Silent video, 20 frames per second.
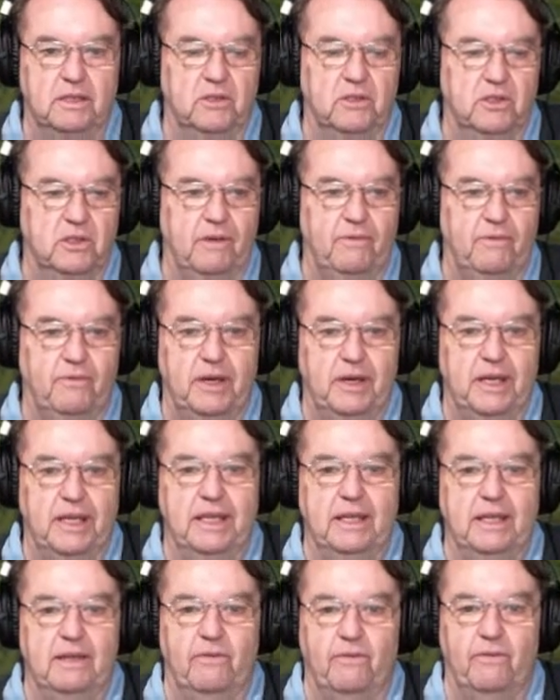shuffling
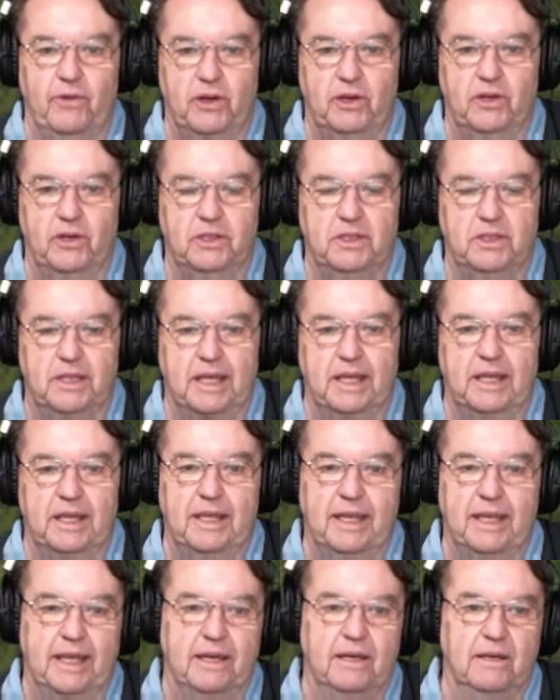it first and
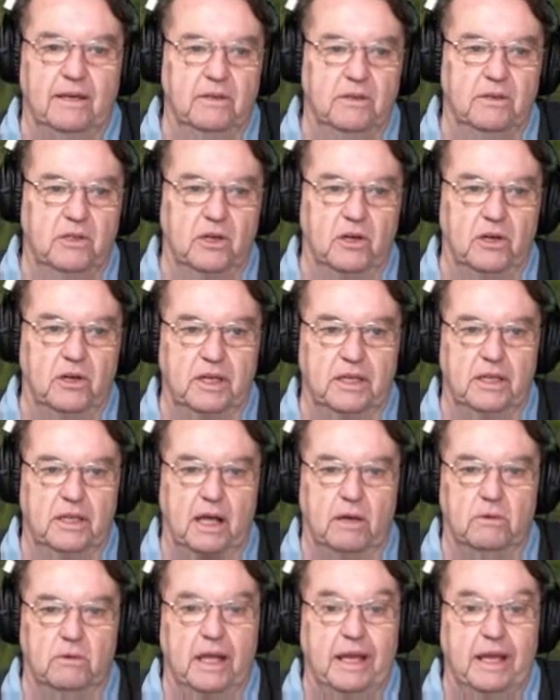then turn it out.